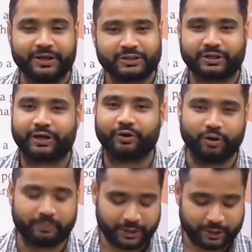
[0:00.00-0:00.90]
So I
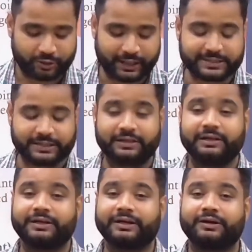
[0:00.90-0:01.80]
hope you guys are
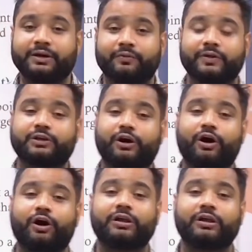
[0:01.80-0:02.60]
clear with all the